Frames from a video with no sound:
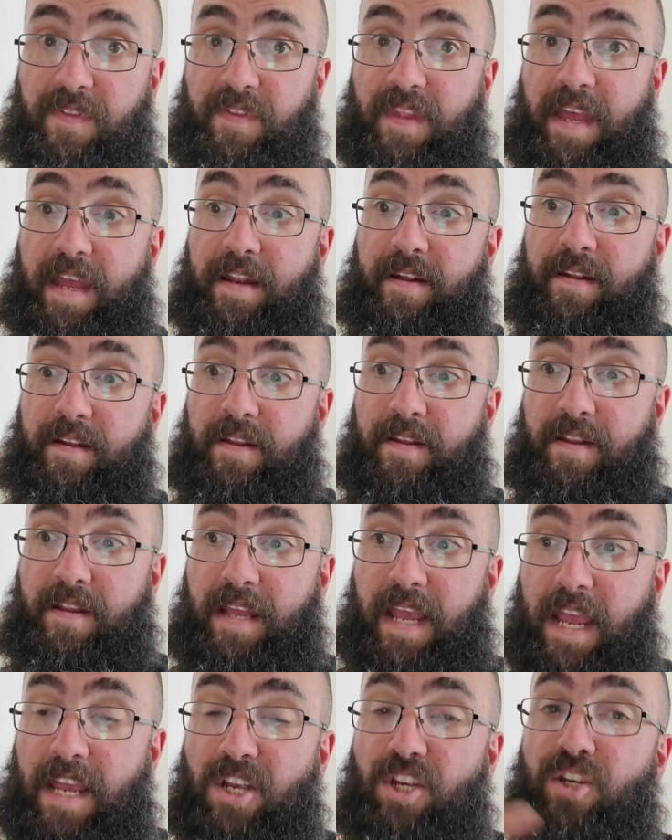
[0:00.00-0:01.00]
then
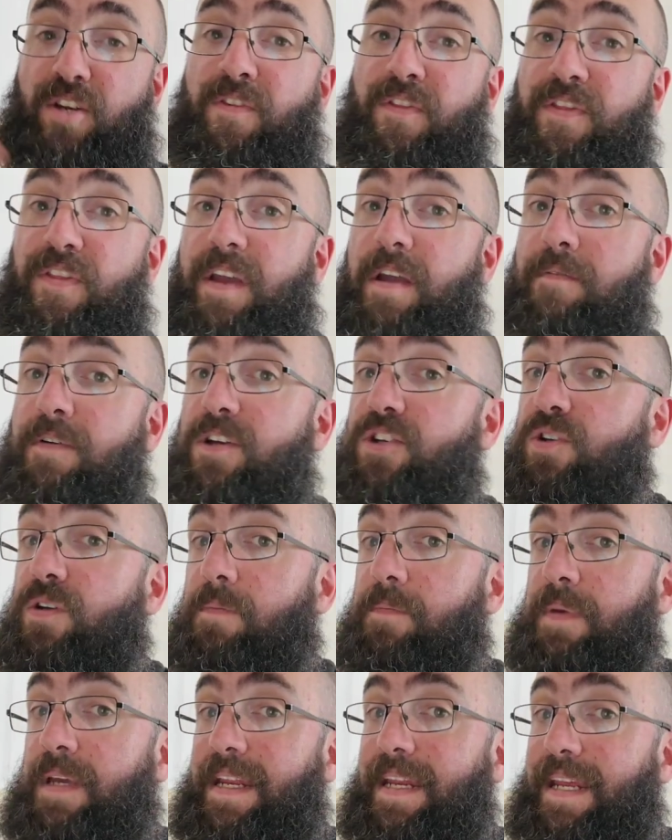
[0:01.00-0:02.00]
it in theory
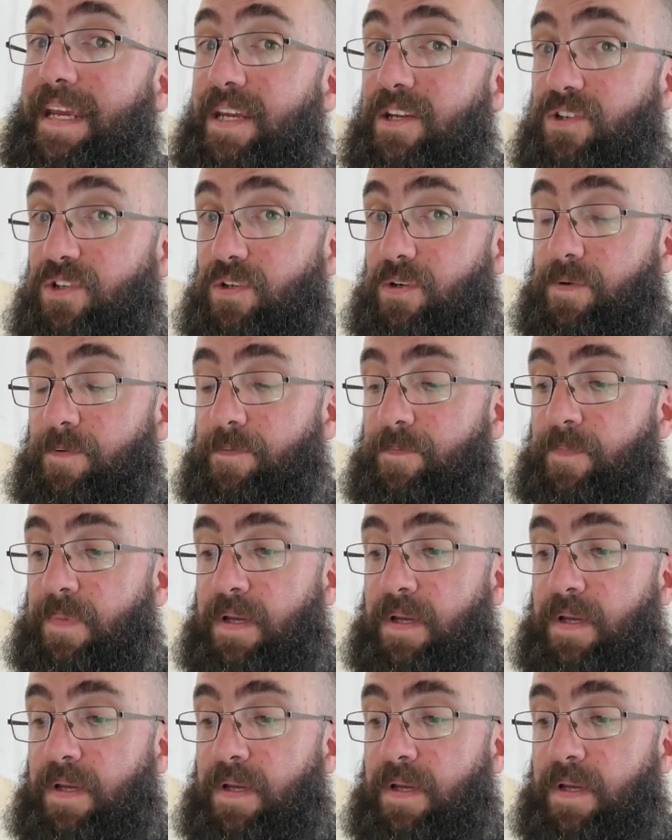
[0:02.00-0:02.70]
shouldn't be an issue.